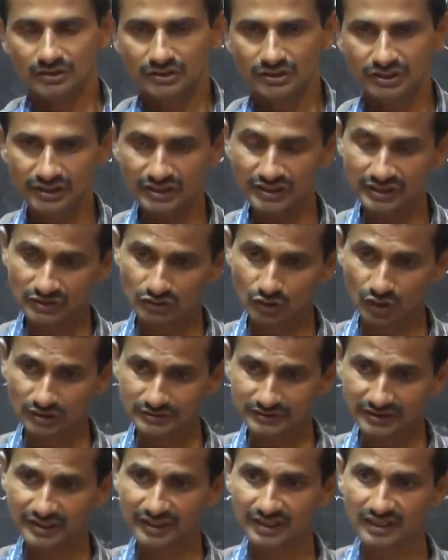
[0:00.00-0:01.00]
in
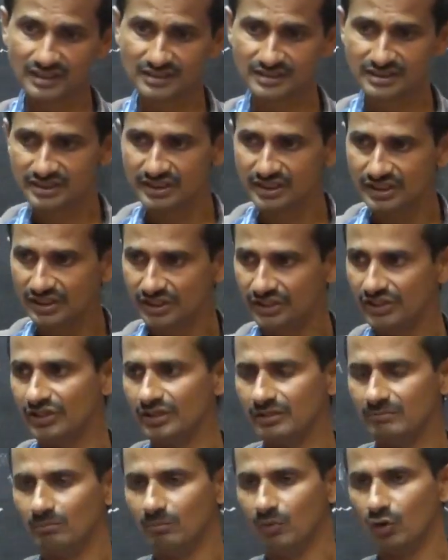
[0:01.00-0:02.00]
those days, he
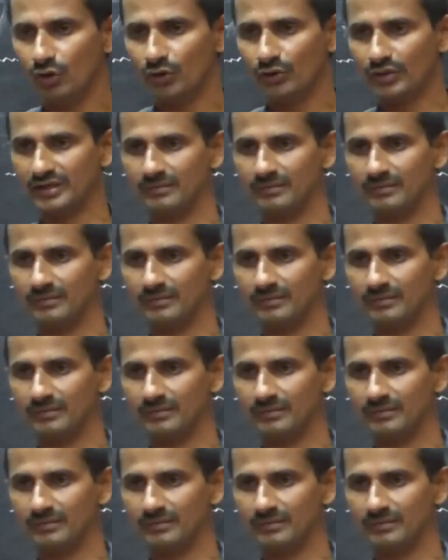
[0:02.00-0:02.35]
read more